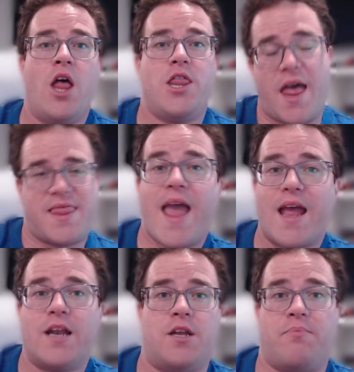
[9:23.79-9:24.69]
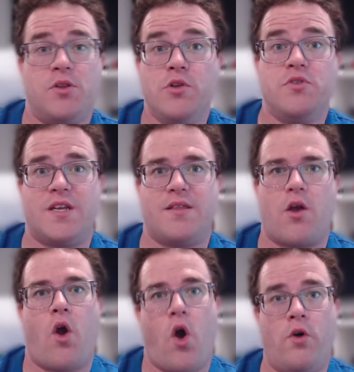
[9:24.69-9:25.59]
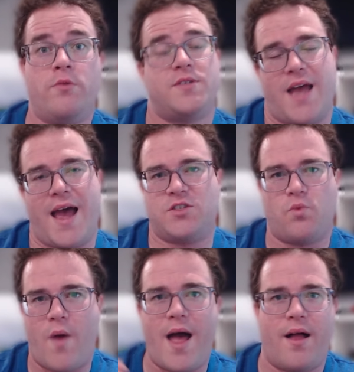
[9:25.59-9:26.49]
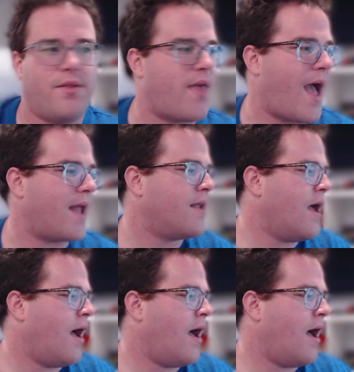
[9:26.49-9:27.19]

that they ended up losing their homes as well, that,